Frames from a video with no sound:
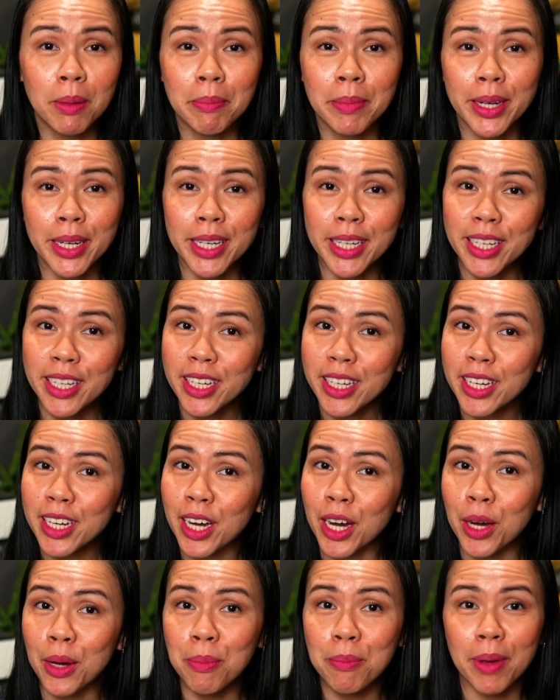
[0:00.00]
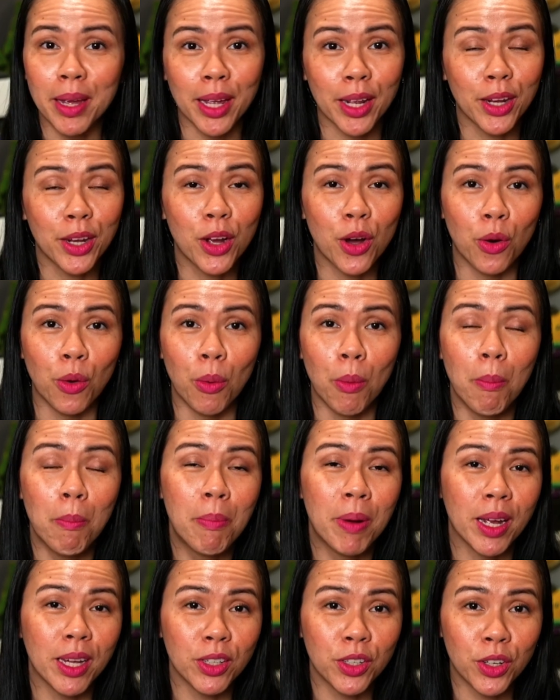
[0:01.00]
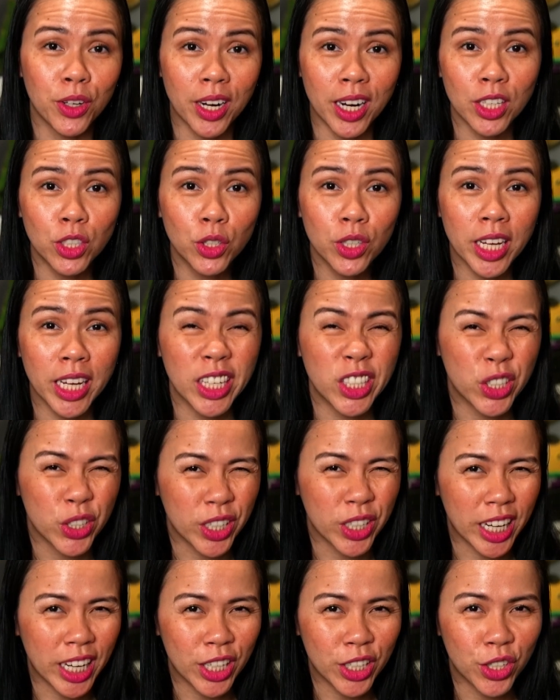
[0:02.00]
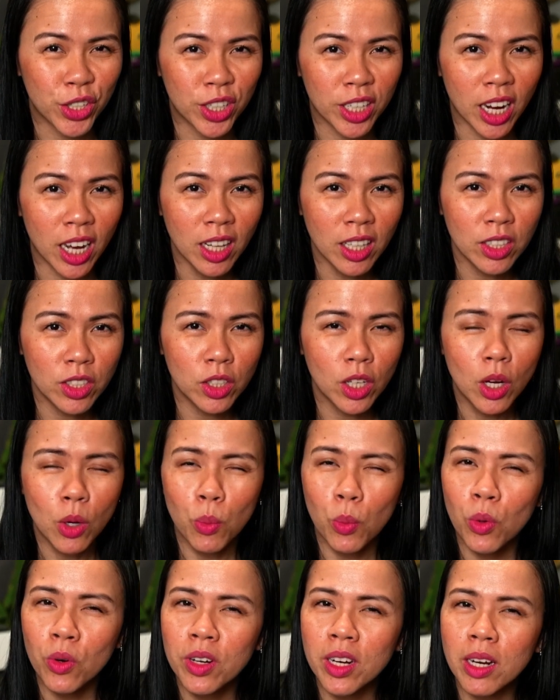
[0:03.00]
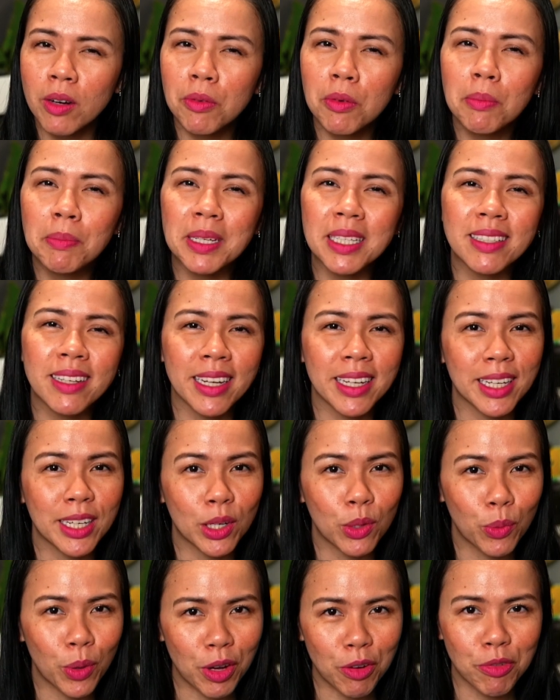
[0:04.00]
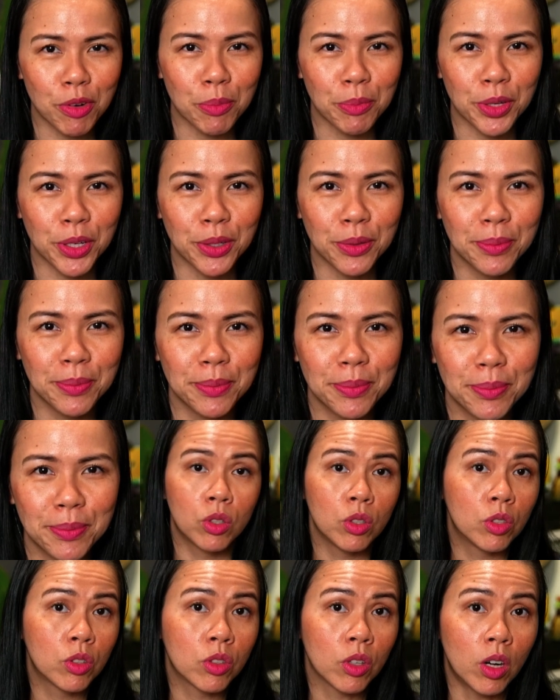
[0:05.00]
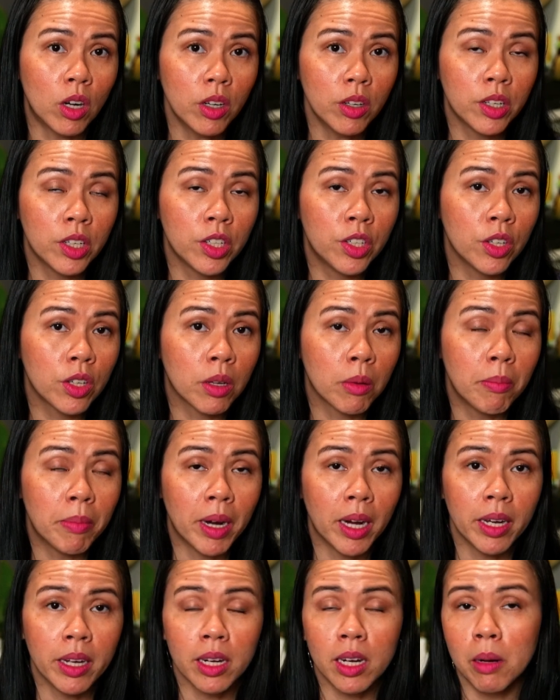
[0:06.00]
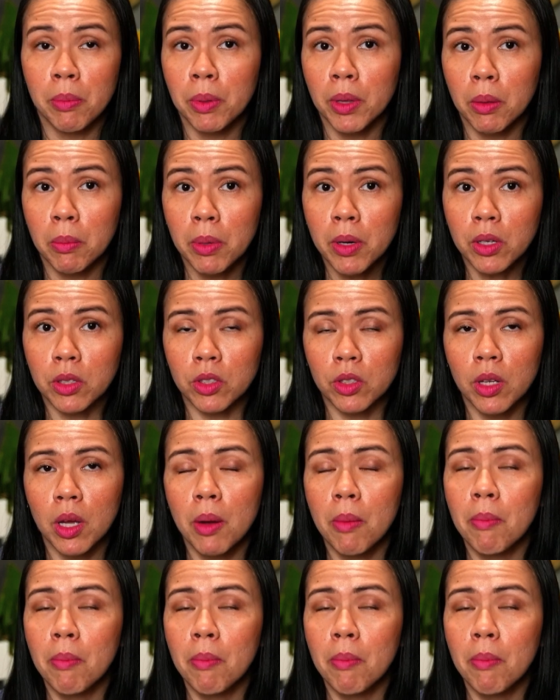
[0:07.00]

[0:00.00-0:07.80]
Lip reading: and money come and go, but your education and your knowledge will never be taken away from you. To start, you can buy a couple of books.